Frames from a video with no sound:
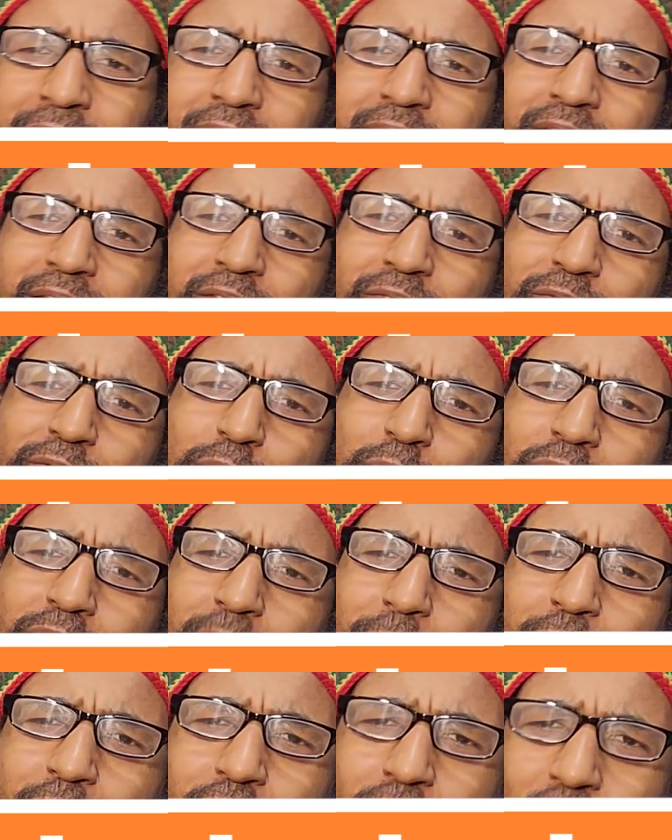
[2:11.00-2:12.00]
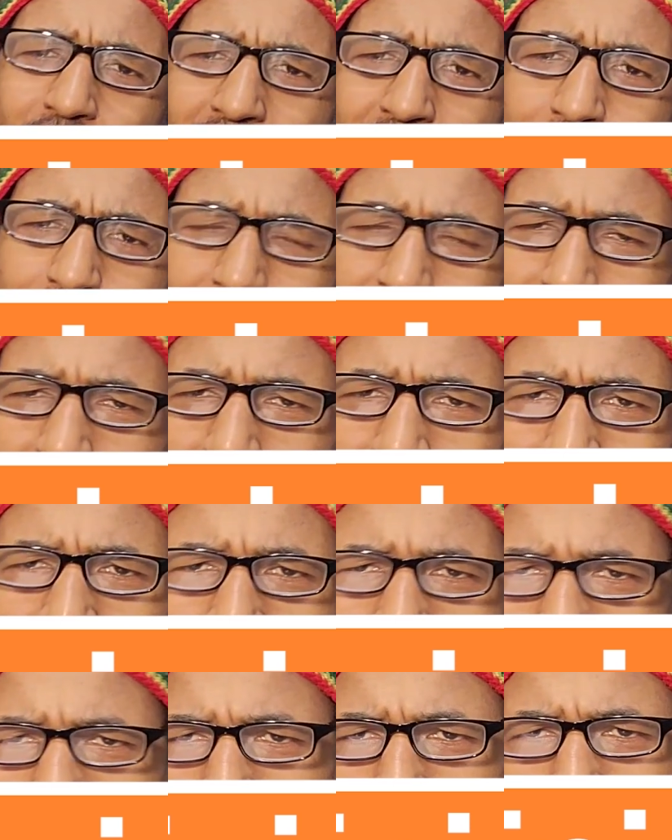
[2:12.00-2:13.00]
If you subscribe to this
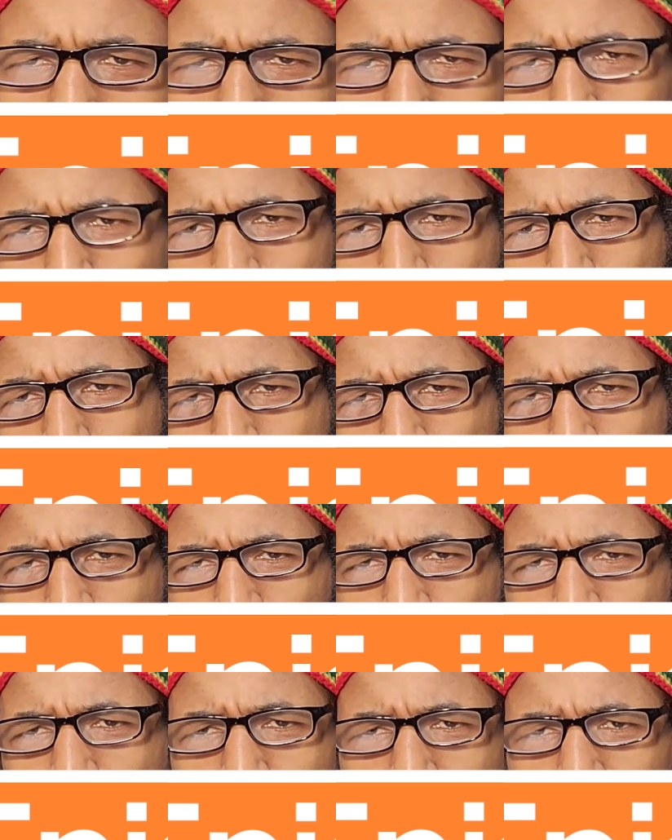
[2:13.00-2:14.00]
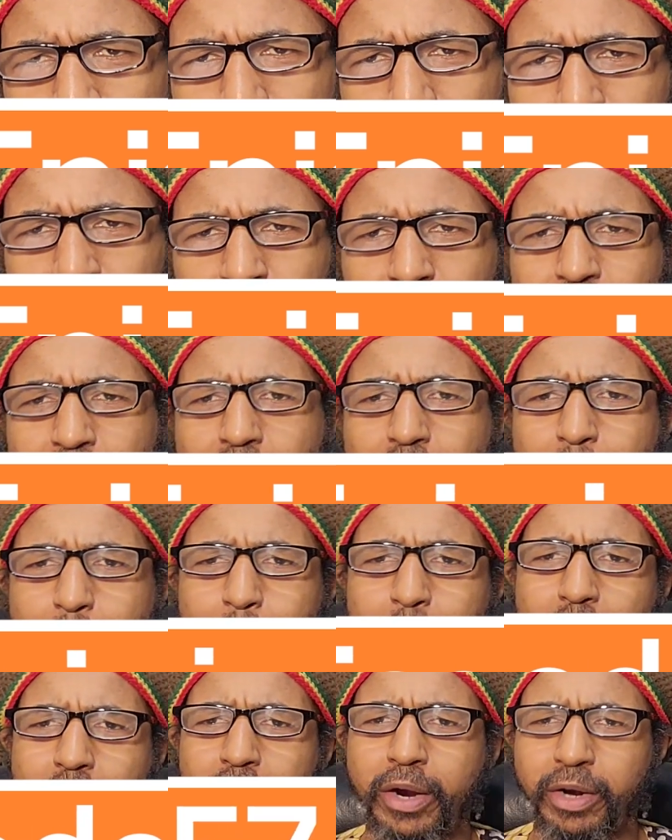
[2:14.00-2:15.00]
channel, you are officially
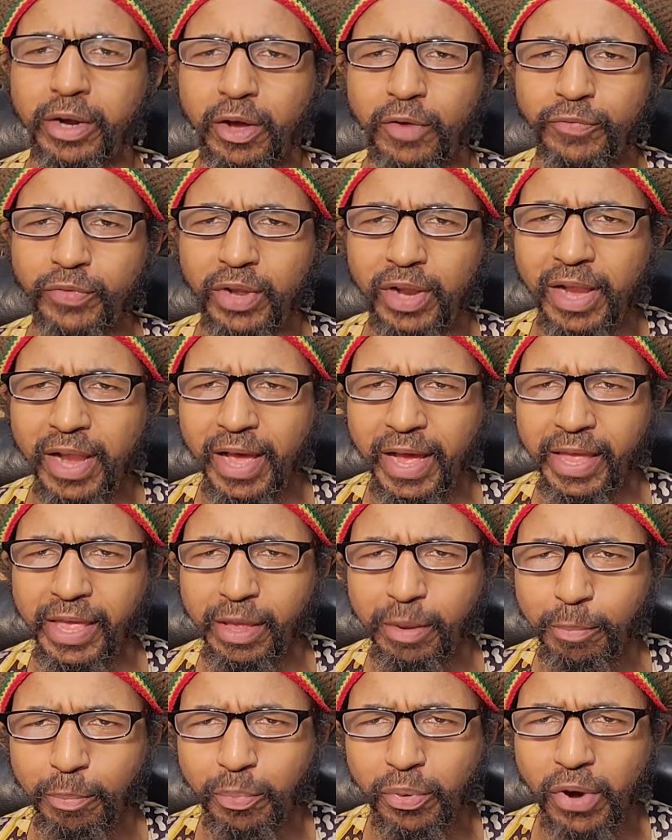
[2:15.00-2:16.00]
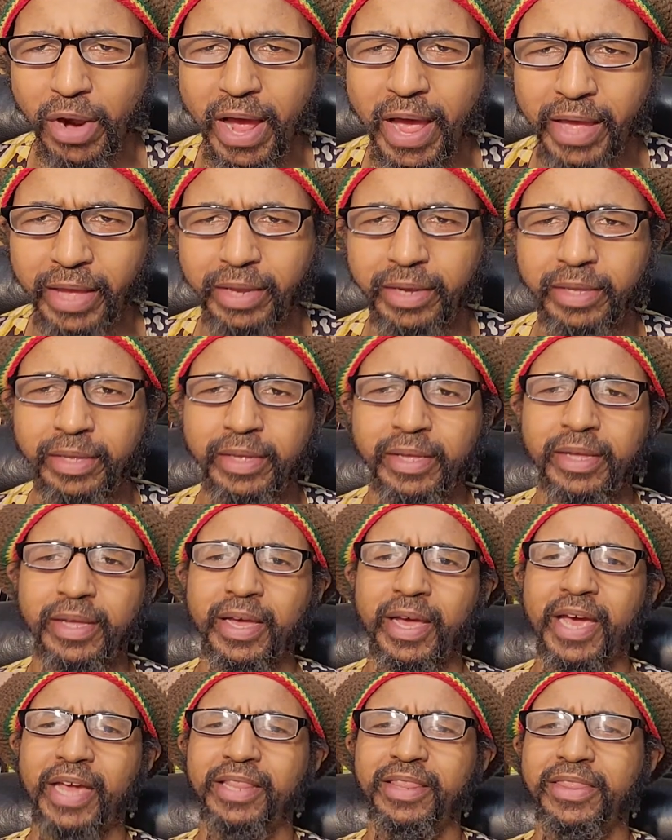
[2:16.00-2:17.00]
part of the Lion Pride.
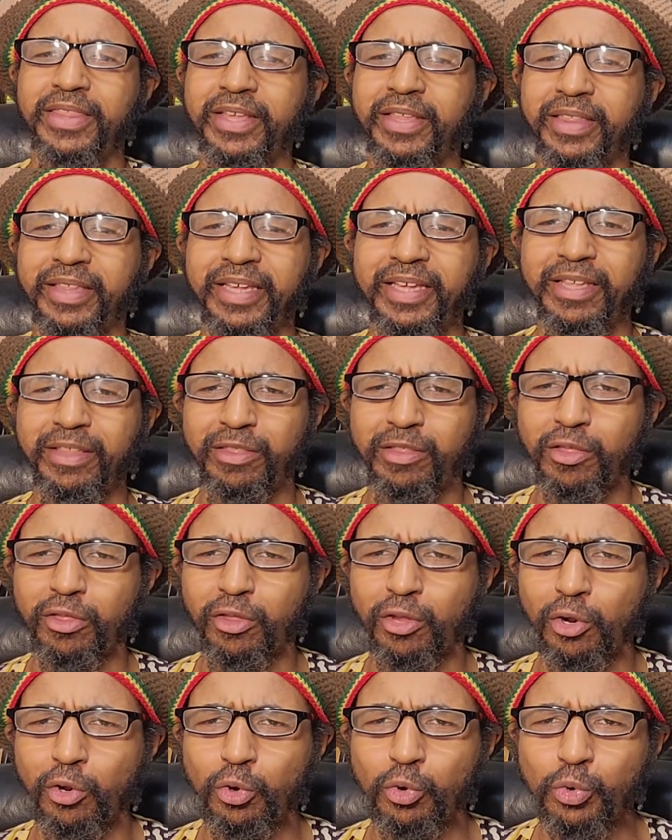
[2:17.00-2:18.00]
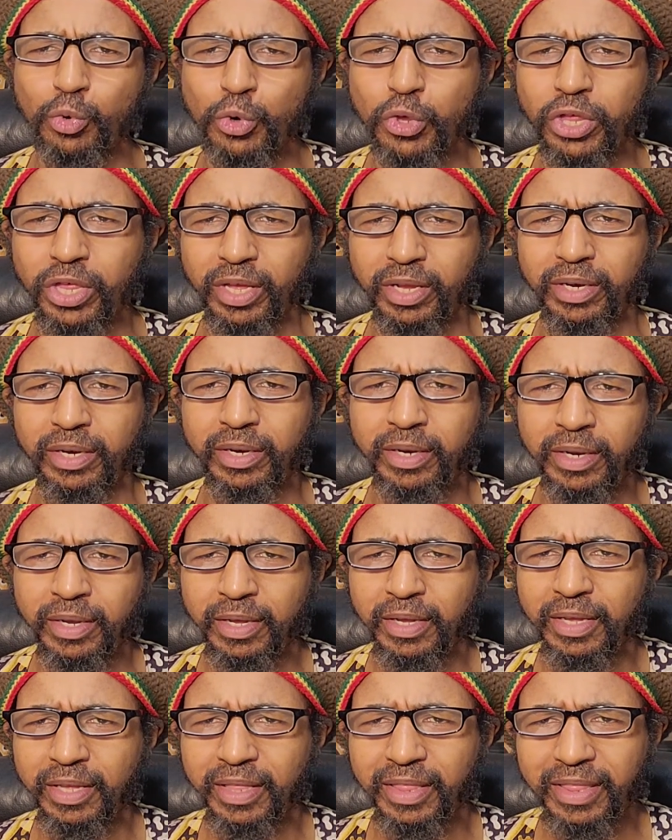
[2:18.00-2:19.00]
And this is the solution
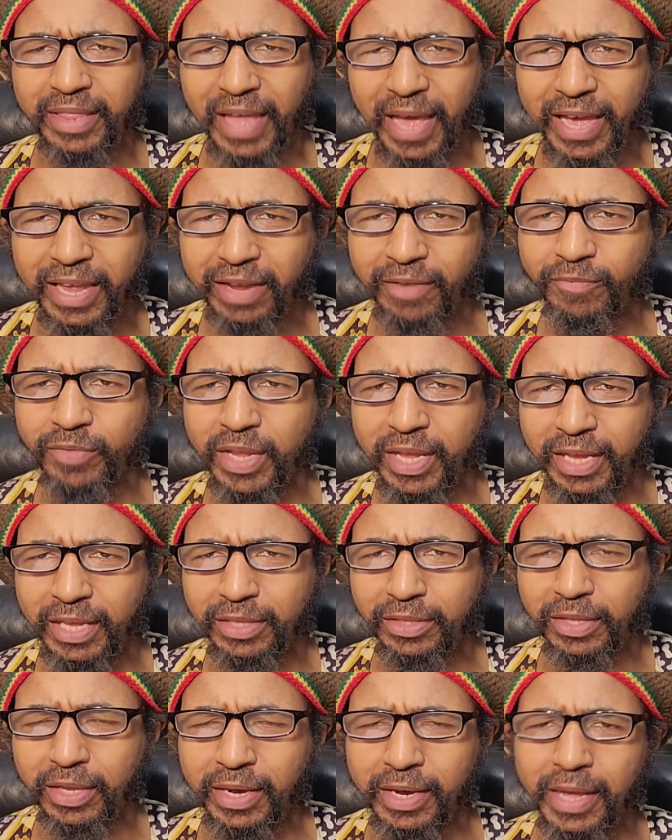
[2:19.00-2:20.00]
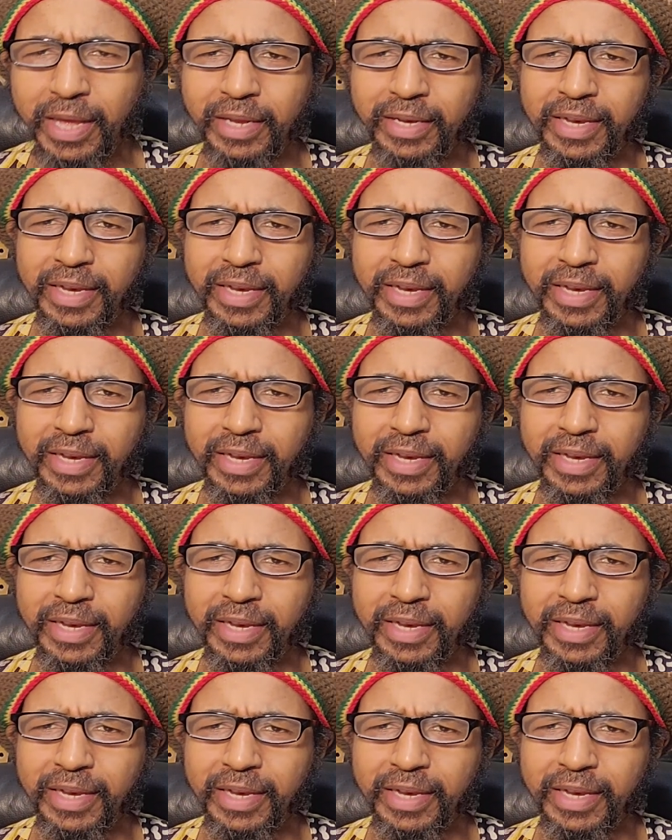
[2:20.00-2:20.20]
side of the internet.